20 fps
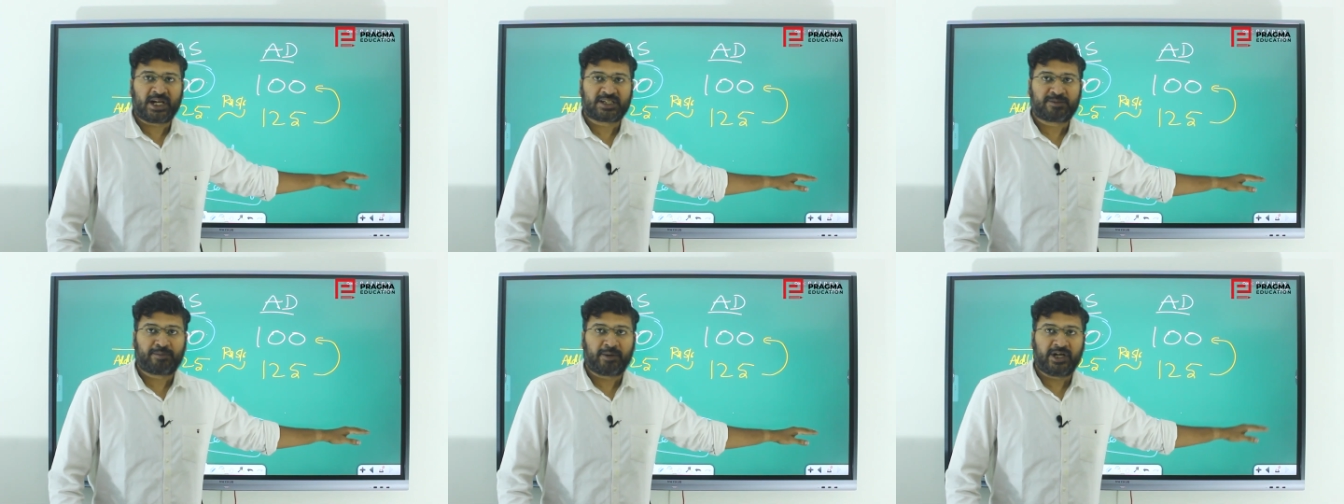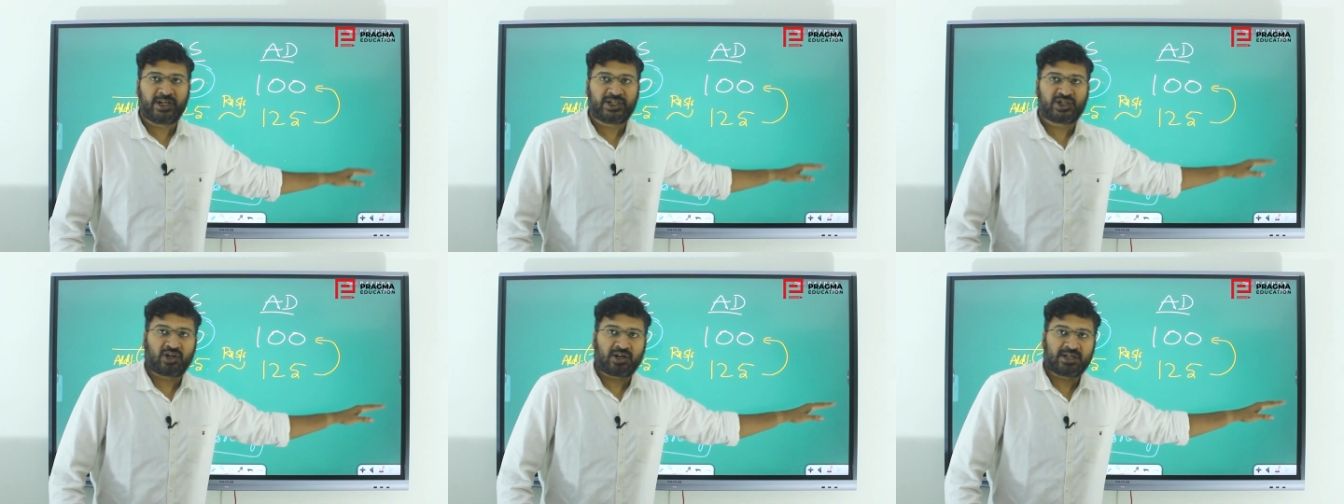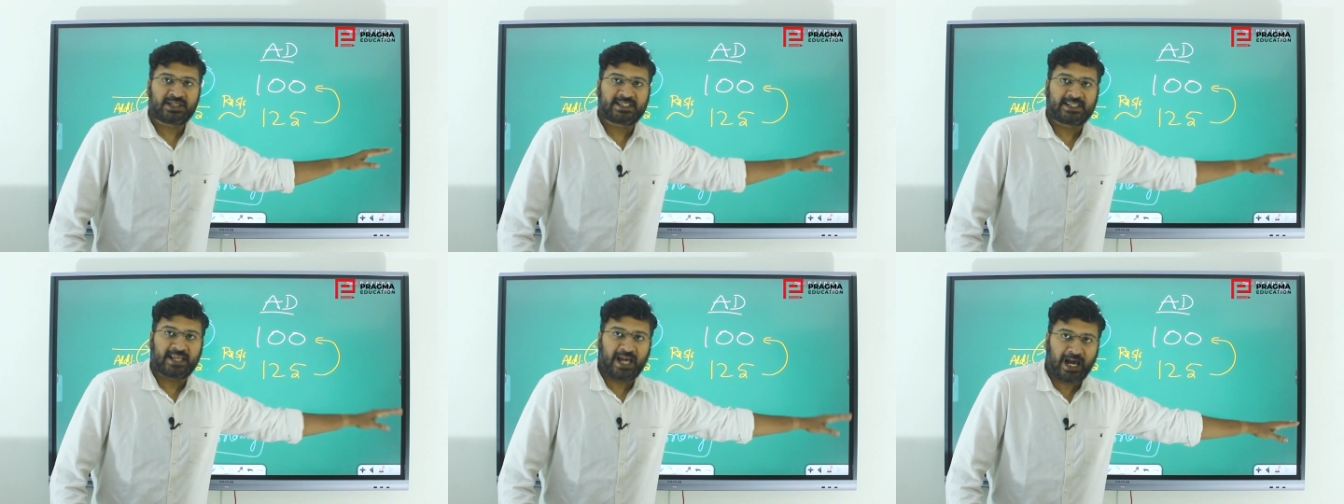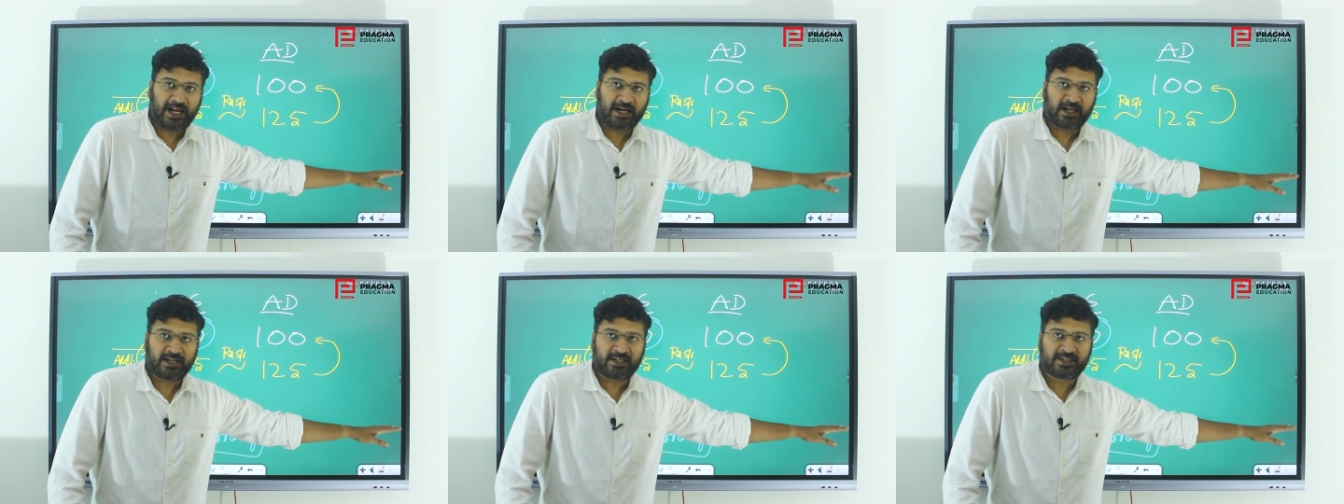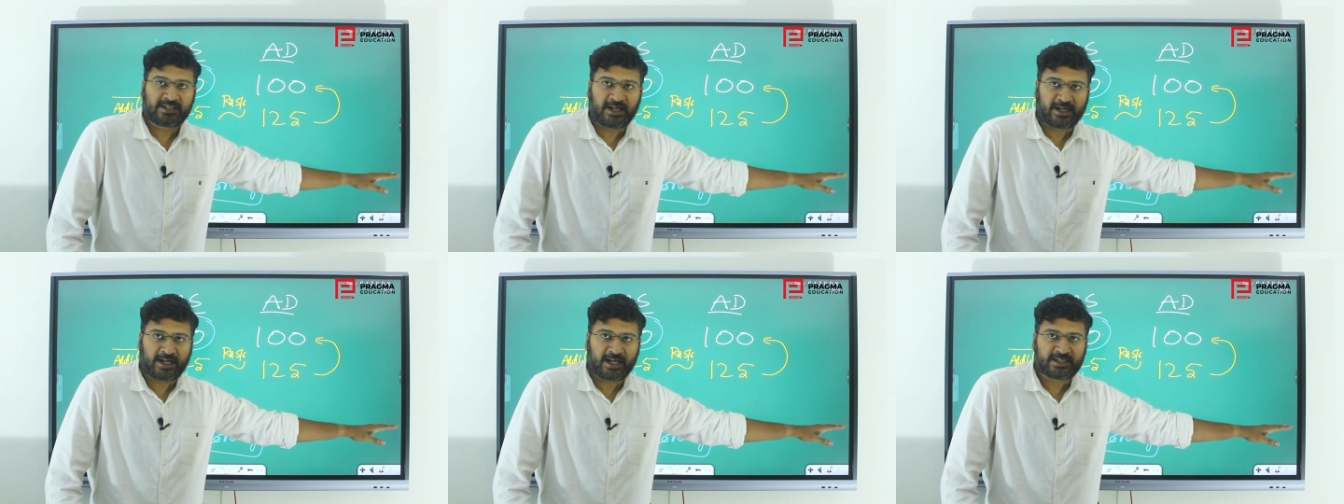expenditure on salaries
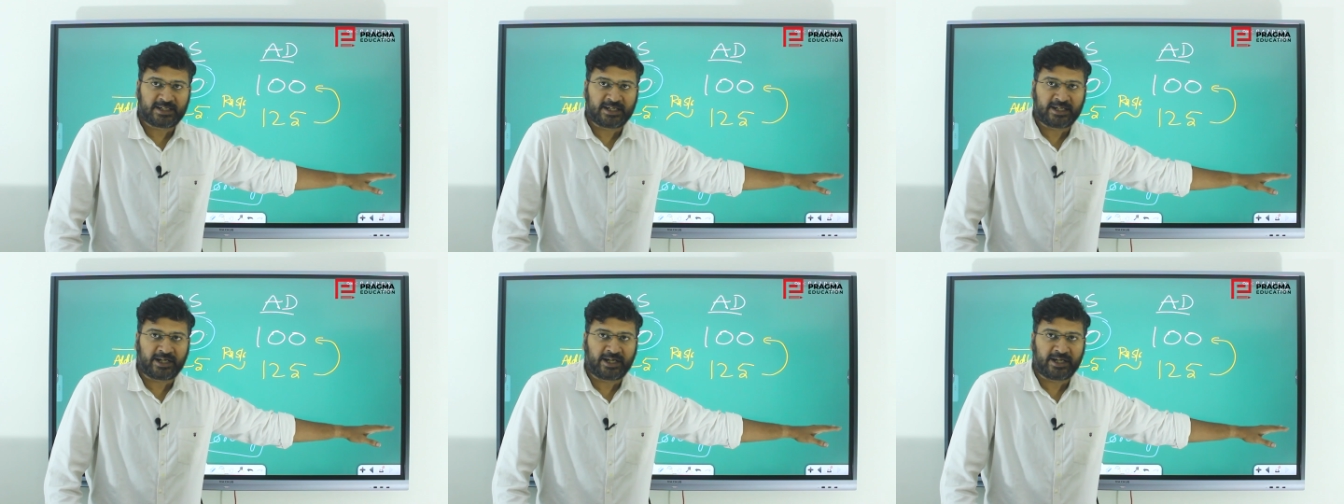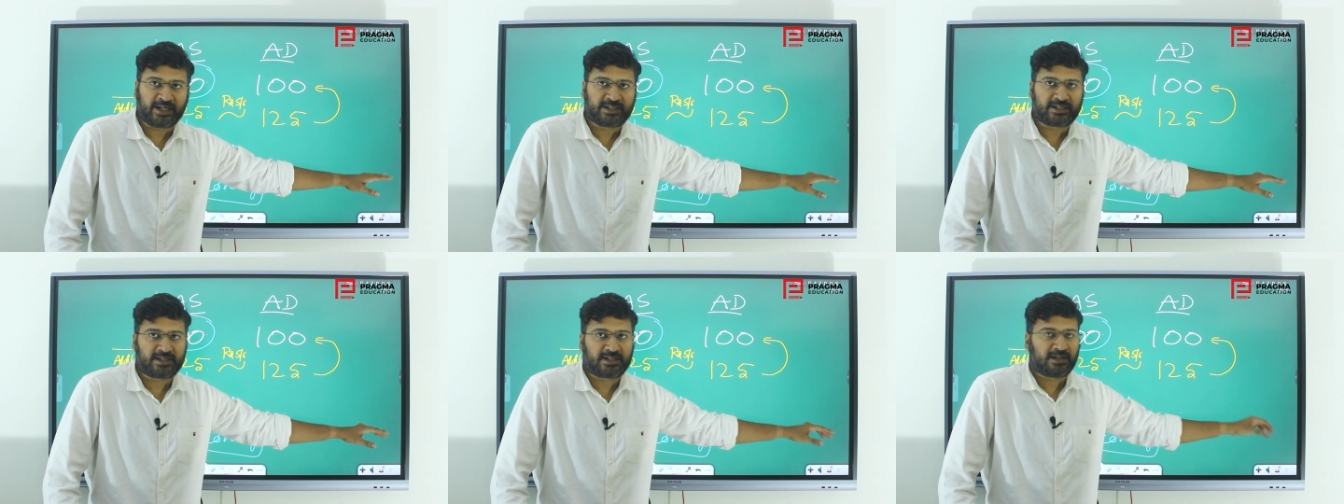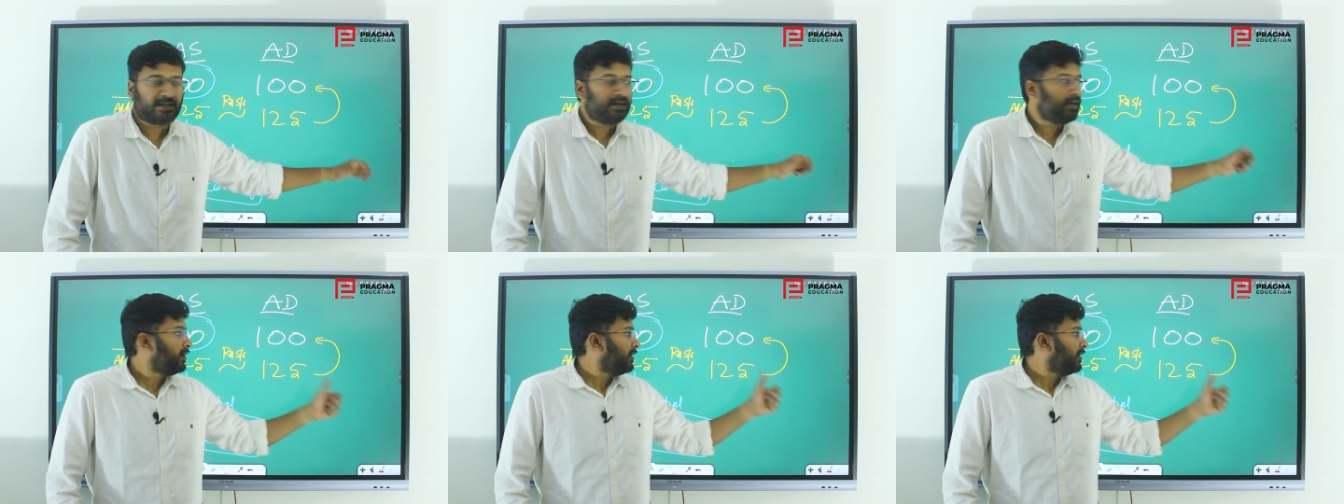that has increased,